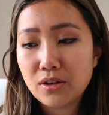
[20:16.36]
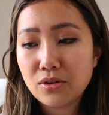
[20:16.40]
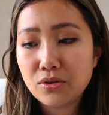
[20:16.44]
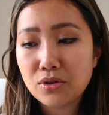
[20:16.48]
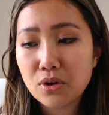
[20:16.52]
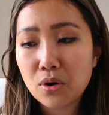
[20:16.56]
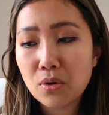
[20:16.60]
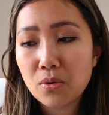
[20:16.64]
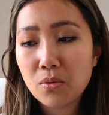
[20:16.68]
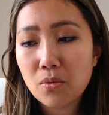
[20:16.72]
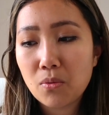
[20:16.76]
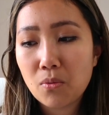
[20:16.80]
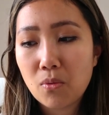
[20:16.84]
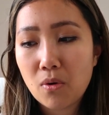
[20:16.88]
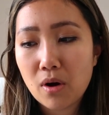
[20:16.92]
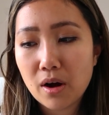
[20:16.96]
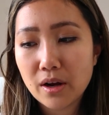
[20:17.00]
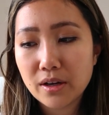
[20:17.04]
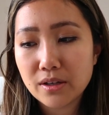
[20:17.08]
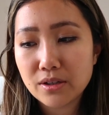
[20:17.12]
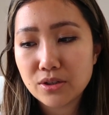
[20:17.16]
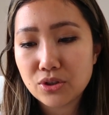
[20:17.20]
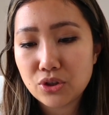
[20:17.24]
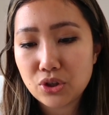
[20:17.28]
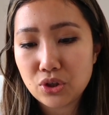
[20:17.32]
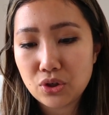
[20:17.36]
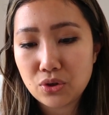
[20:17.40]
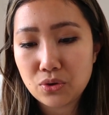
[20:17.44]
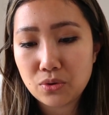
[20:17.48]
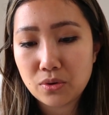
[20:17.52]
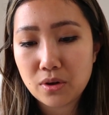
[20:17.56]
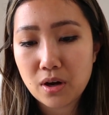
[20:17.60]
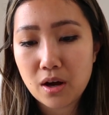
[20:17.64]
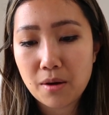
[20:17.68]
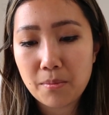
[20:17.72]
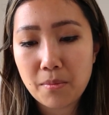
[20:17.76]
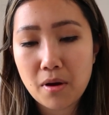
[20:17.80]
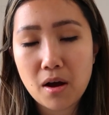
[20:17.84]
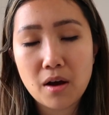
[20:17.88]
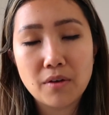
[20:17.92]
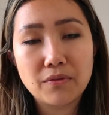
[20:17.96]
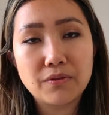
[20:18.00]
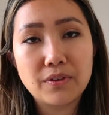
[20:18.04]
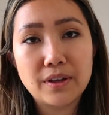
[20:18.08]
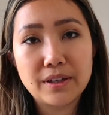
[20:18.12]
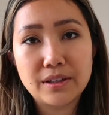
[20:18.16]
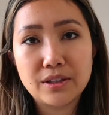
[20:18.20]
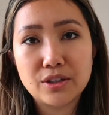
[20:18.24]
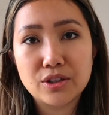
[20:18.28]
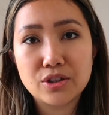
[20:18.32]
don't want to come
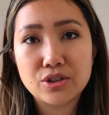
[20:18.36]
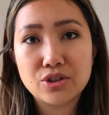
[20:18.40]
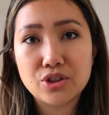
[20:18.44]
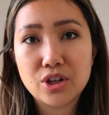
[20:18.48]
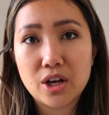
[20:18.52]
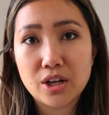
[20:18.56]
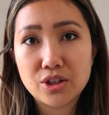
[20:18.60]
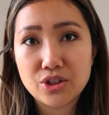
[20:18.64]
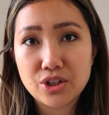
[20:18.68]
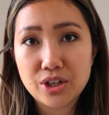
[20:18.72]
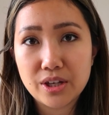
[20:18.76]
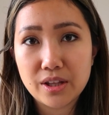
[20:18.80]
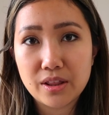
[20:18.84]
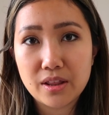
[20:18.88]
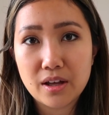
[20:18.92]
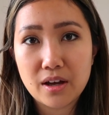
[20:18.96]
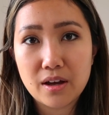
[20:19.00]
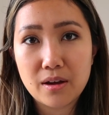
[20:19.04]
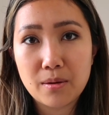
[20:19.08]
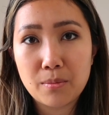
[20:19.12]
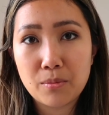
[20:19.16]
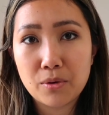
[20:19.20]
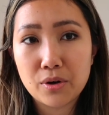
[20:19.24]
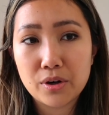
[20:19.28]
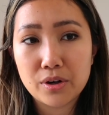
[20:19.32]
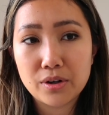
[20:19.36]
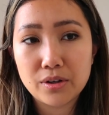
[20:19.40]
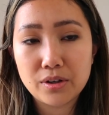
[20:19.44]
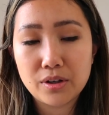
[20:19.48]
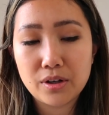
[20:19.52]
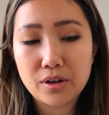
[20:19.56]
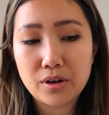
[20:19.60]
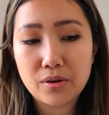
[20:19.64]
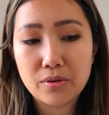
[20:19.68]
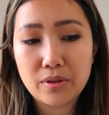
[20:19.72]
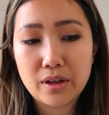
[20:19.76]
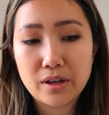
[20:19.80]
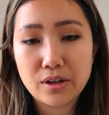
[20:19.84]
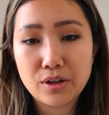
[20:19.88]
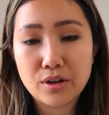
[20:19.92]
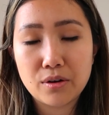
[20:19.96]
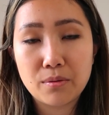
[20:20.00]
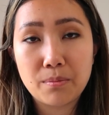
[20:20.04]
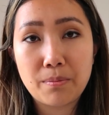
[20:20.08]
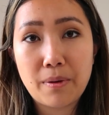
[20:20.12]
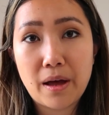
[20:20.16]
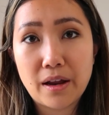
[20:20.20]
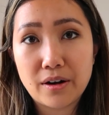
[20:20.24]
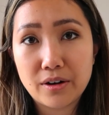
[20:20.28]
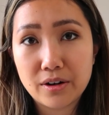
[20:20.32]
off like you're judging them, or you know, that you're
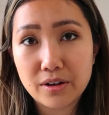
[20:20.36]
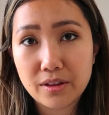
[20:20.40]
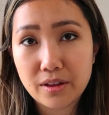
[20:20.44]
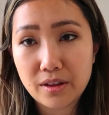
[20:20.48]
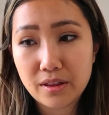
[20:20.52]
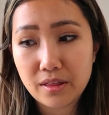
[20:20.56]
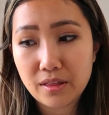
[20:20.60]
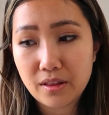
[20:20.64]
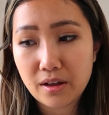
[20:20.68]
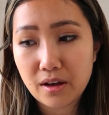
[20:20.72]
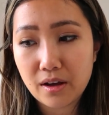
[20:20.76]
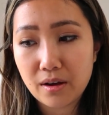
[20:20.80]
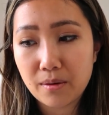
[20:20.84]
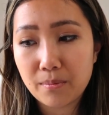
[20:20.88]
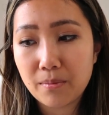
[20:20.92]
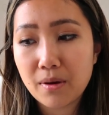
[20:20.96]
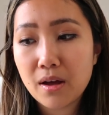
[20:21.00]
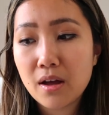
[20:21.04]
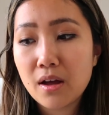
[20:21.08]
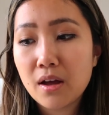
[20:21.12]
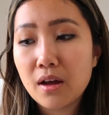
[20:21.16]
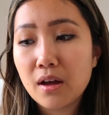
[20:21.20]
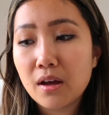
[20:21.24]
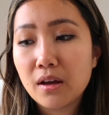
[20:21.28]
better than them.